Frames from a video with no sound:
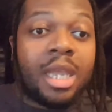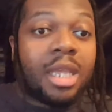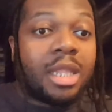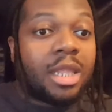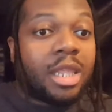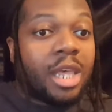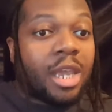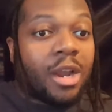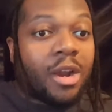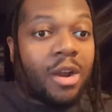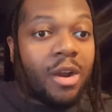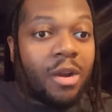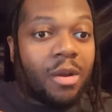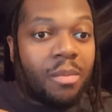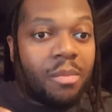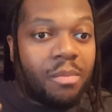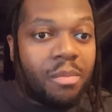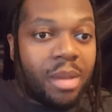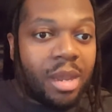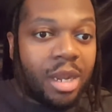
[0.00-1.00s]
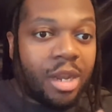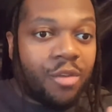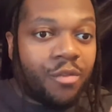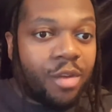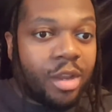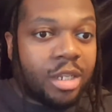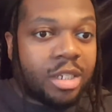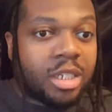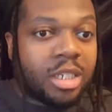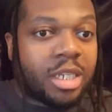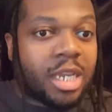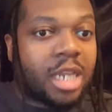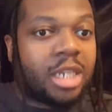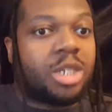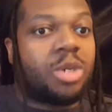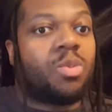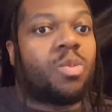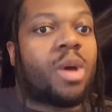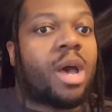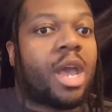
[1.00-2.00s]
There are many reasons as
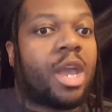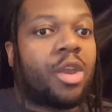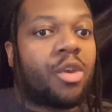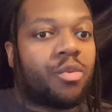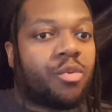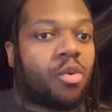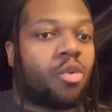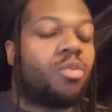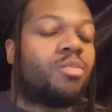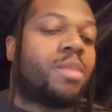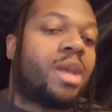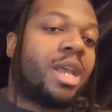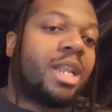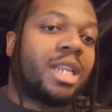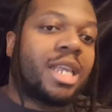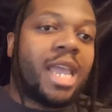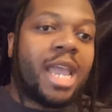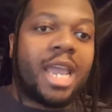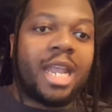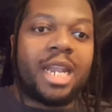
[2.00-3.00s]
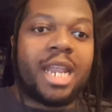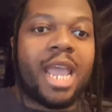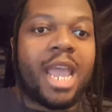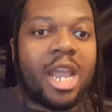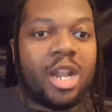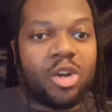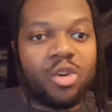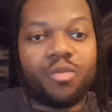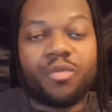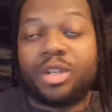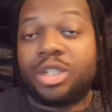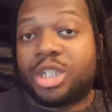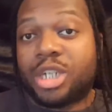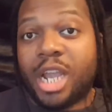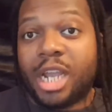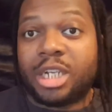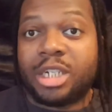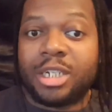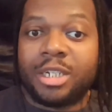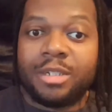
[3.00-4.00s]
to why grown men can't handle
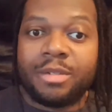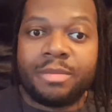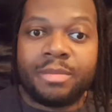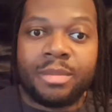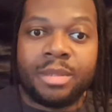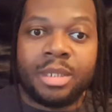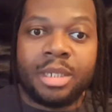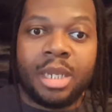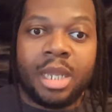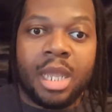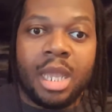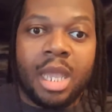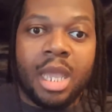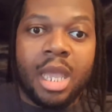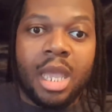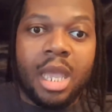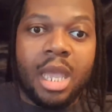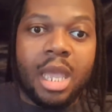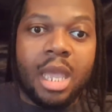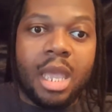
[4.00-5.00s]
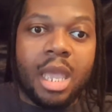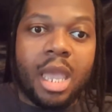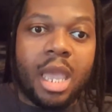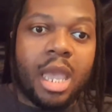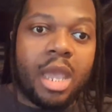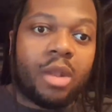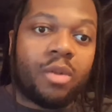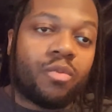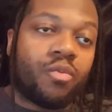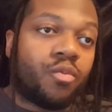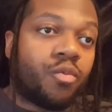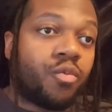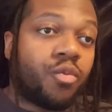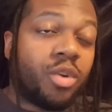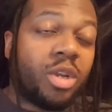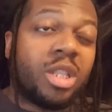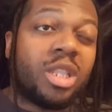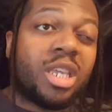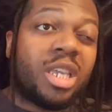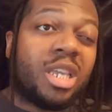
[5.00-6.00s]
rejection. And
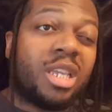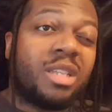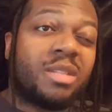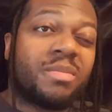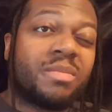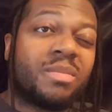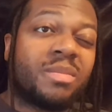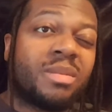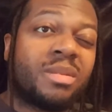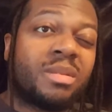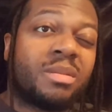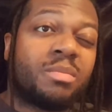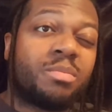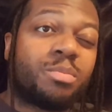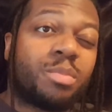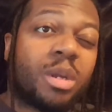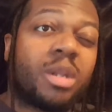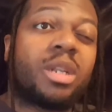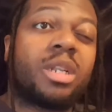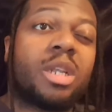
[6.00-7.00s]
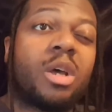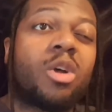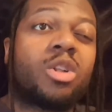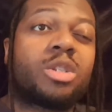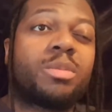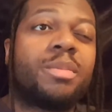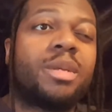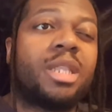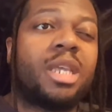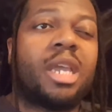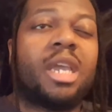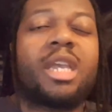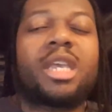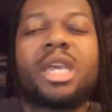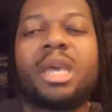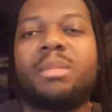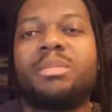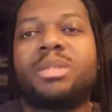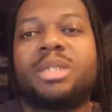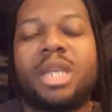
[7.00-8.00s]
really, but ultimately, it
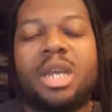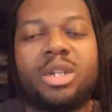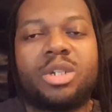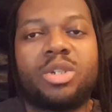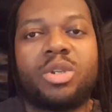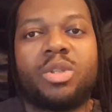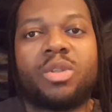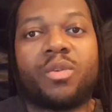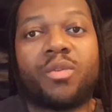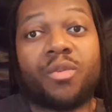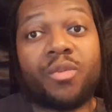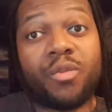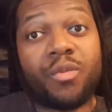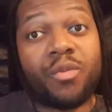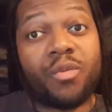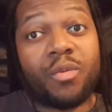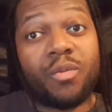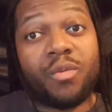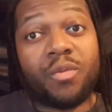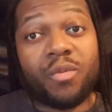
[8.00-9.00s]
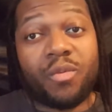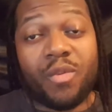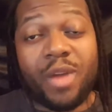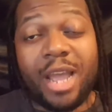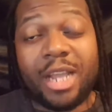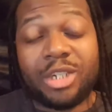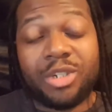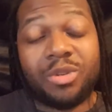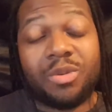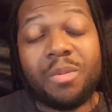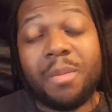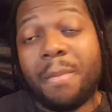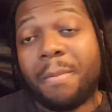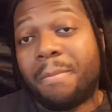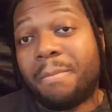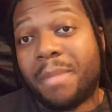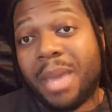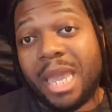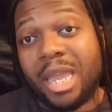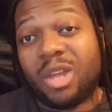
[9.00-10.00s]
comes down to the fragile
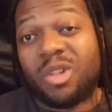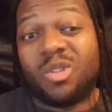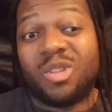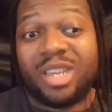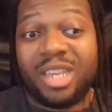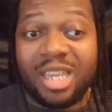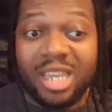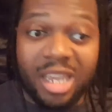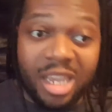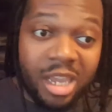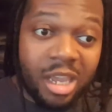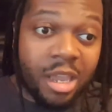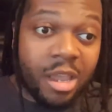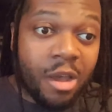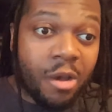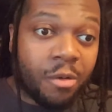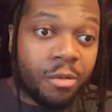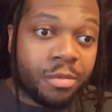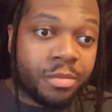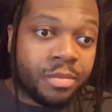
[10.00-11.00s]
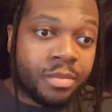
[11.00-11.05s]
male ego.